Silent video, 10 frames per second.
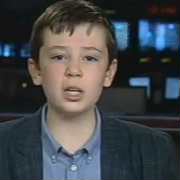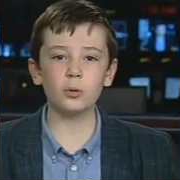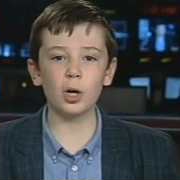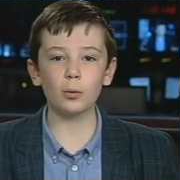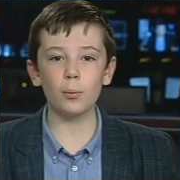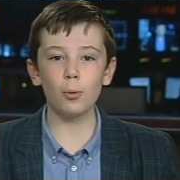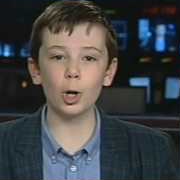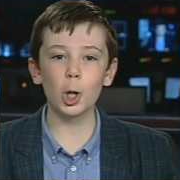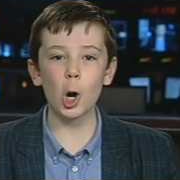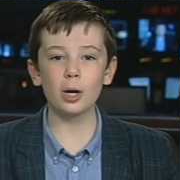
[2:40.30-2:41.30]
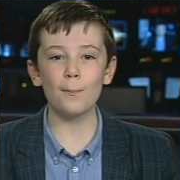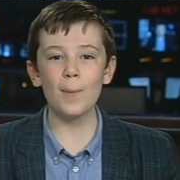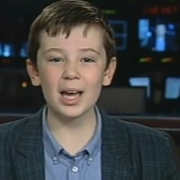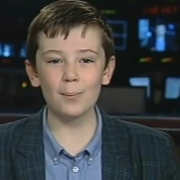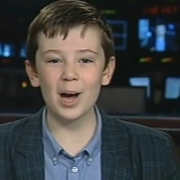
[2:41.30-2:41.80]
Kid Critic report card,
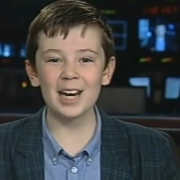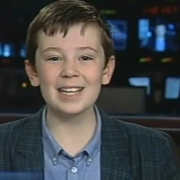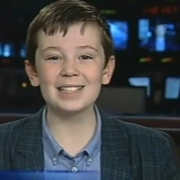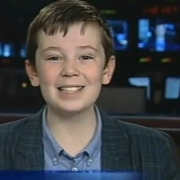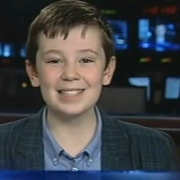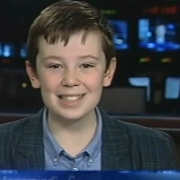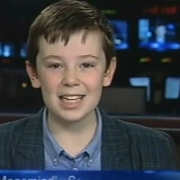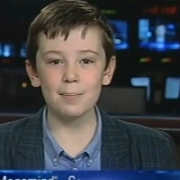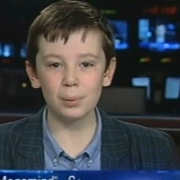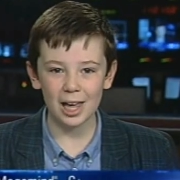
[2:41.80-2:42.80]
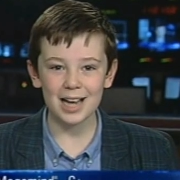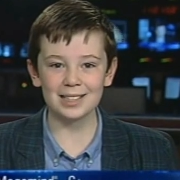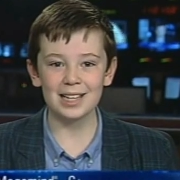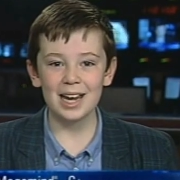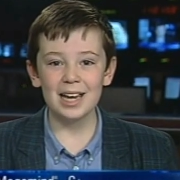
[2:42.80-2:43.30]
Megamind gets a C+.
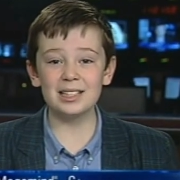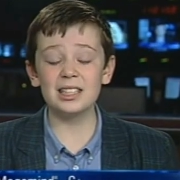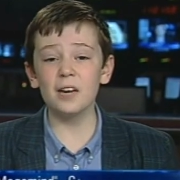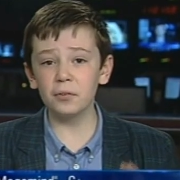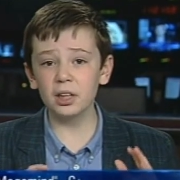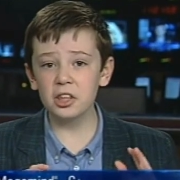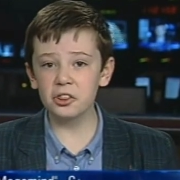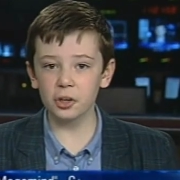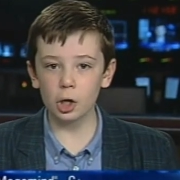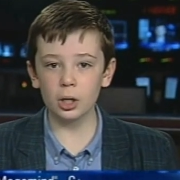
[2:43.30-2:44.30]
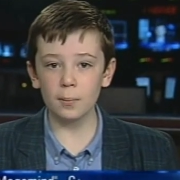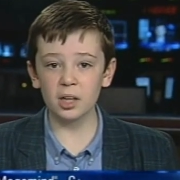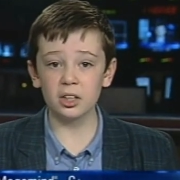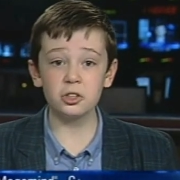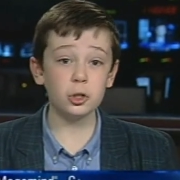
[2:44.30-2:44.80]
It's definitely third
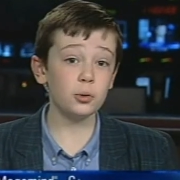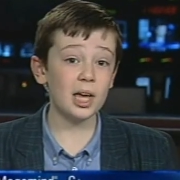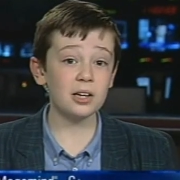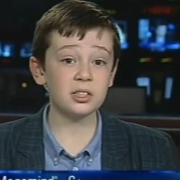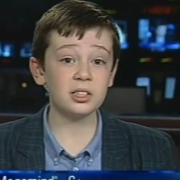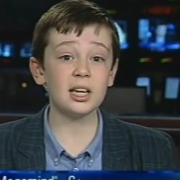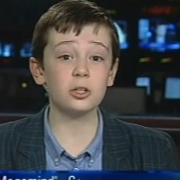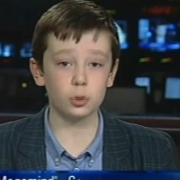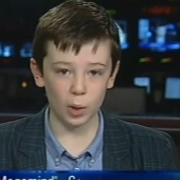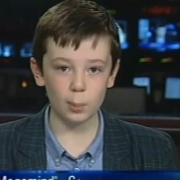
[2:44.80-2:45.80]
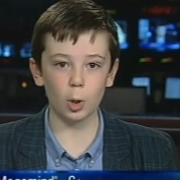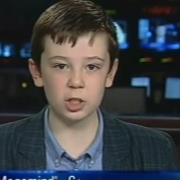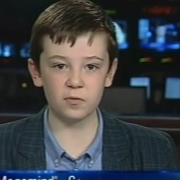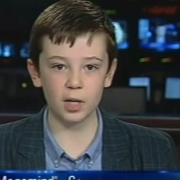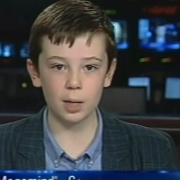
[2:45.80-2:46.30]
among the 2010
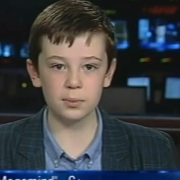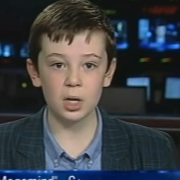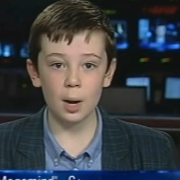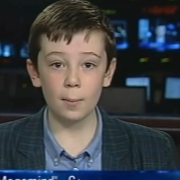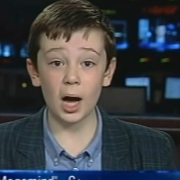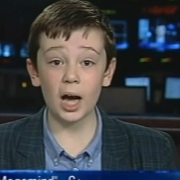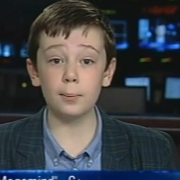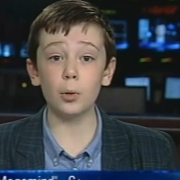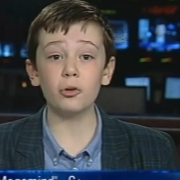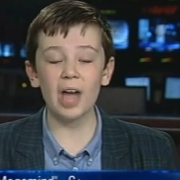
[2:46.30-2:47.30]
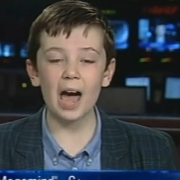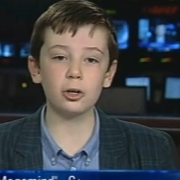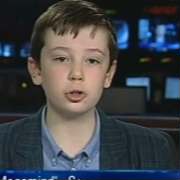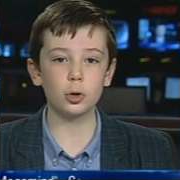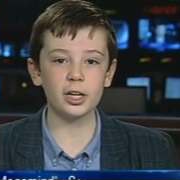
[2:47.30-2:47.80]
DreamWorks films, behind both How
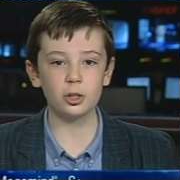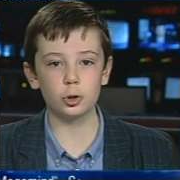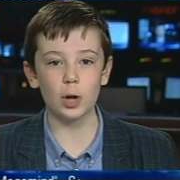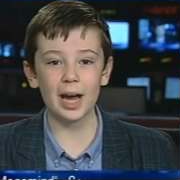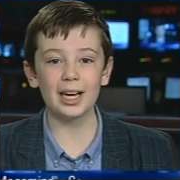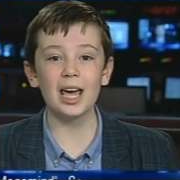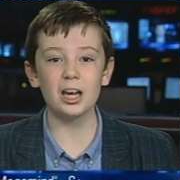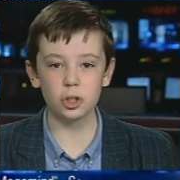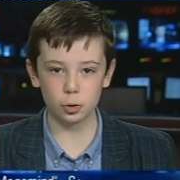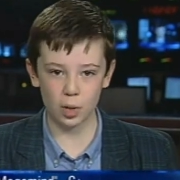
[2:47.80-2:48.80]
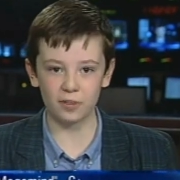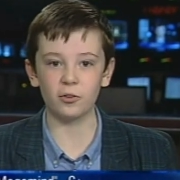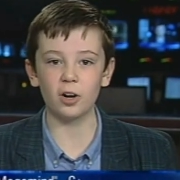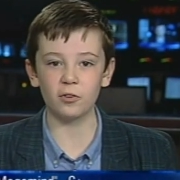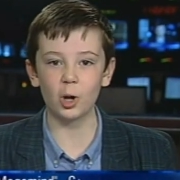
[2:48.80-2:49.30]
to Train Your Dragon and Shrek
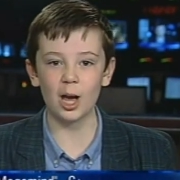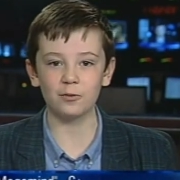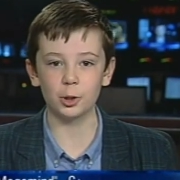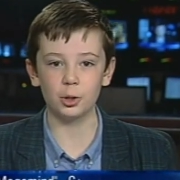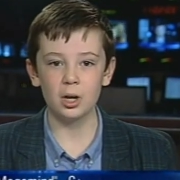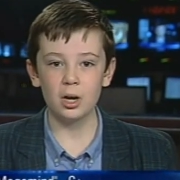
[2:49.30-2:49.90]
Forever After.